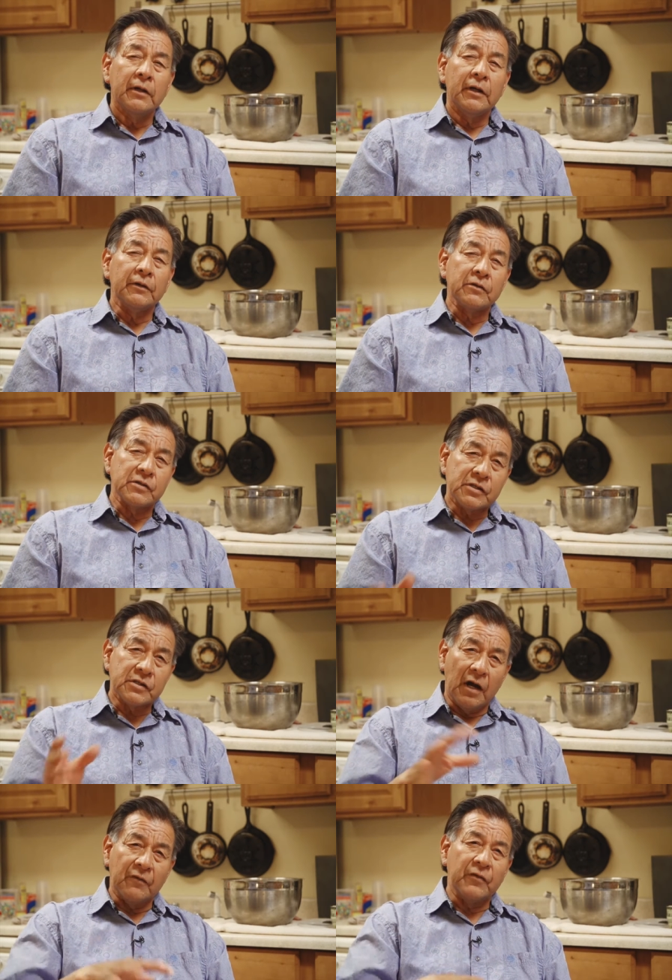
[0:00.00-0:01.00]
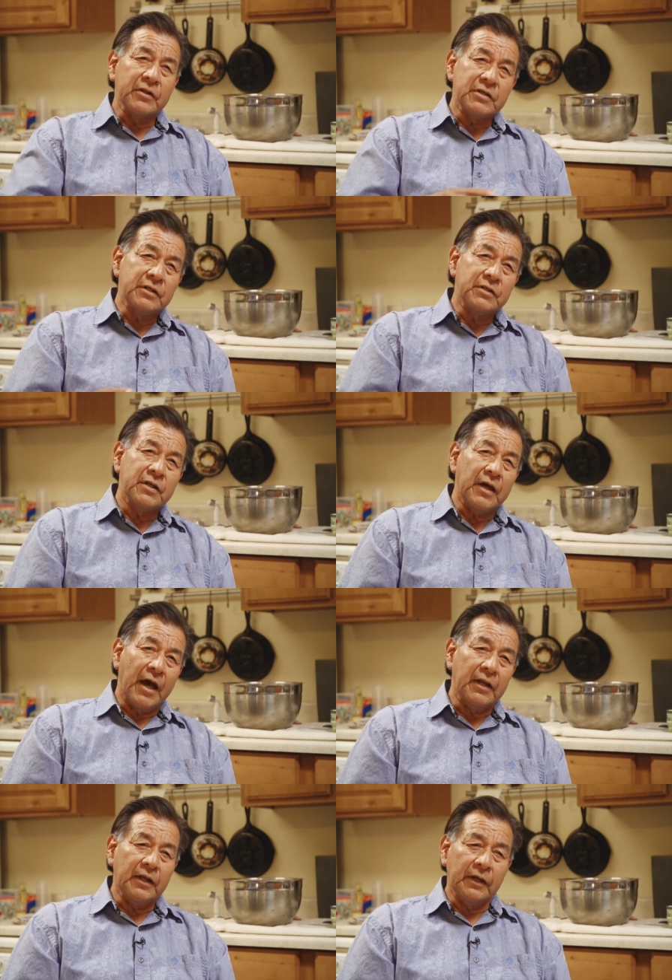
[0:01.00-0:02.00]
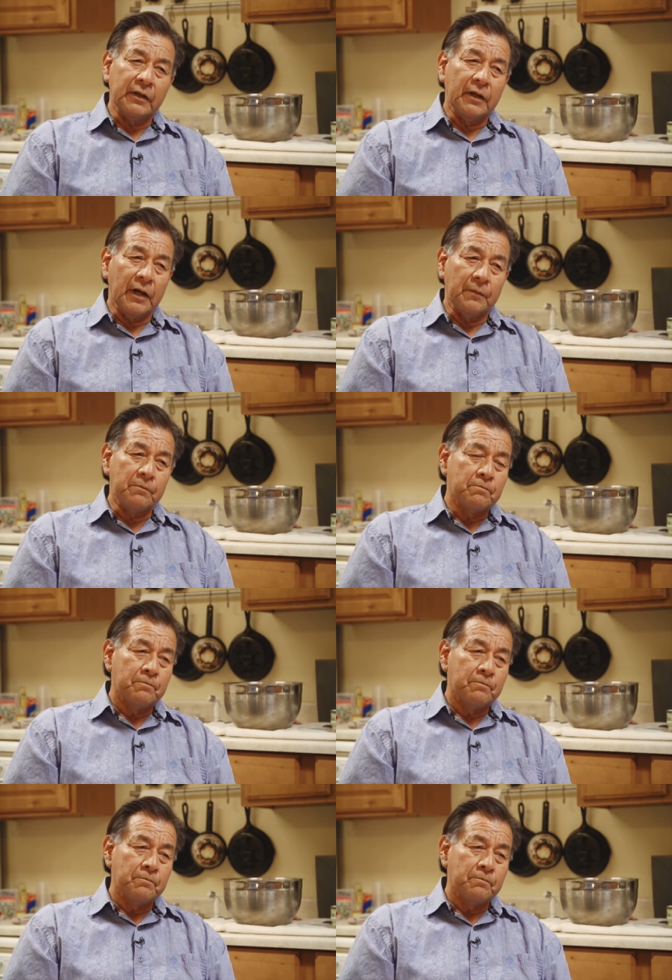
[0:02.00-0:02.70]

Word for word: And there's a sovereignty to that. And um,